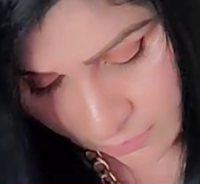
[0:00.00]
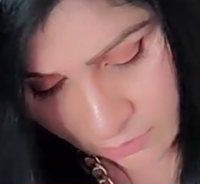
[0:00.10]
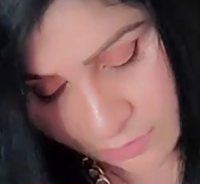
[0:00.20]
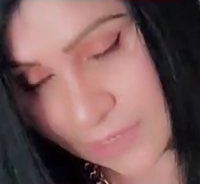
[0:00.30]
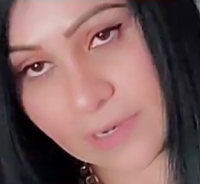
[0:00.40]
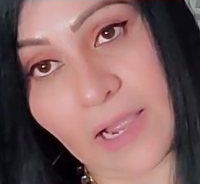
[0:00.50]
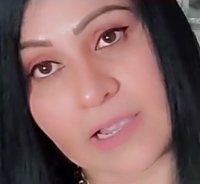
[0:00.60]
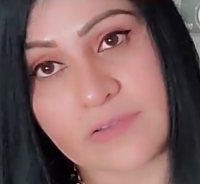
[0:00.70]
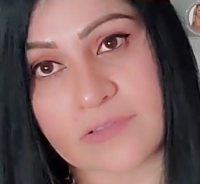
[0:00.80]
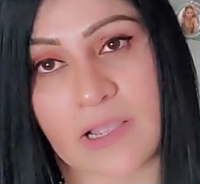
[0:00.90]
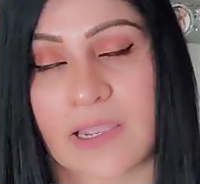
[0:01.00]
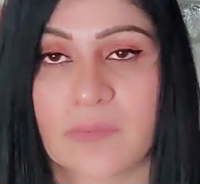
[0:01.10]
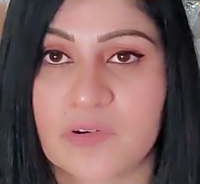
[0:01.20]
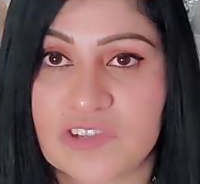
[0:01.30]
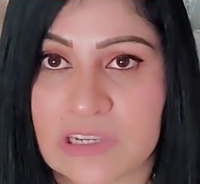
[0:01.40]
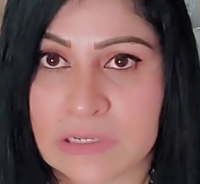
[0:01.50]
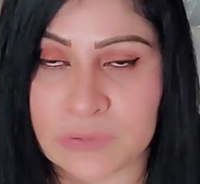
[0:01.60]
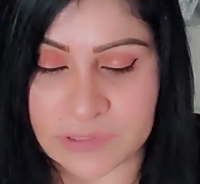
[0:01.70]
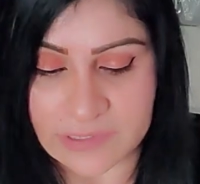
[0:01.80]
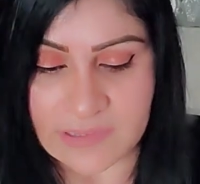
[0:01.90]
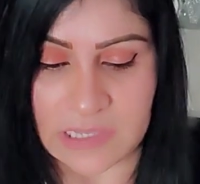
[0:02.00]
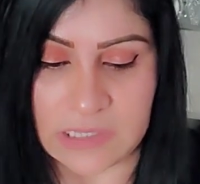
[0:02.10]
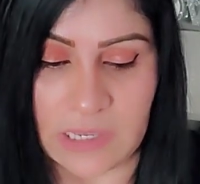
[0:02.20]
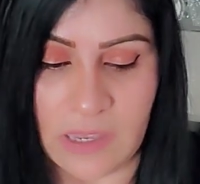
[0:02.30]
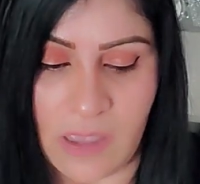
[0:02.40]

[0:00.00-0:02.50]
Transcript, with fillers: again, I just I appreciate little things like that.